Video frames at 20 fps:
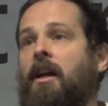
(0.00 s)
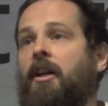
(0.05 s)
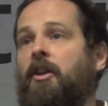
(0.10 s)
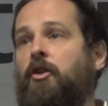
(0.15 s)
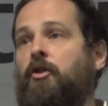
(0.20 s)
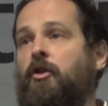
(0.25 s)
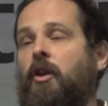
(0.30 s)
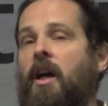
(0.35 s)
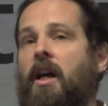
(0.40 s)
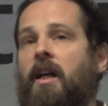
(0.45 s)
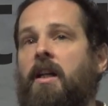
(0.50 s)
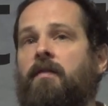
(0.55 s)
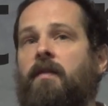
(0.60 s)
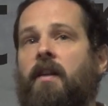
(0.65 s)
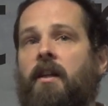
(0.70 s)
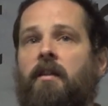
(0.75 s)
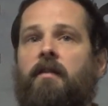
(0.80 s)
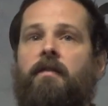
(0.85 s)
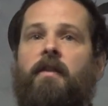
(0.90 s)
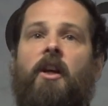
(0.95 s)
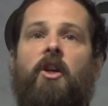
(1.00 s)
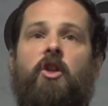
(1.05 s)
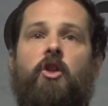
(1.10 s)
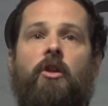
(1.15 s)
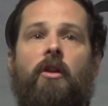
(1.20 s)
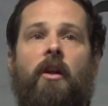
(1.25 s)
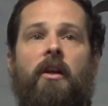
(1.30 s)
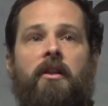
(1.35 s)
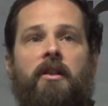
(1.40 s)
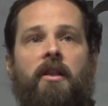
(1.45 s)
and drive
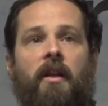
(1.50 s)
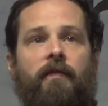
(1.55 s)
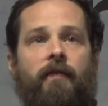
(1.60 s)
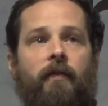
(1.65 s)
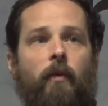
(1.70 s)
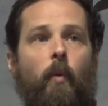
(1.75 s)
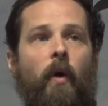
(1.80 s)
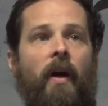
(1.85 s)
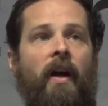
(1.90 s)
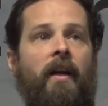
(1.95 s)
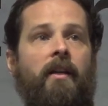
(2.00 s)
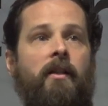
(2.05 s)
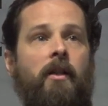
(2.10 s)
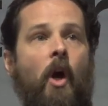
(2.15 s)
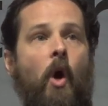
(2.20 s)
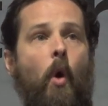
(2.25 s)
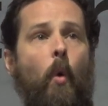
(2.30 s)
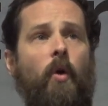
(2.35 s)
innovation in different ways,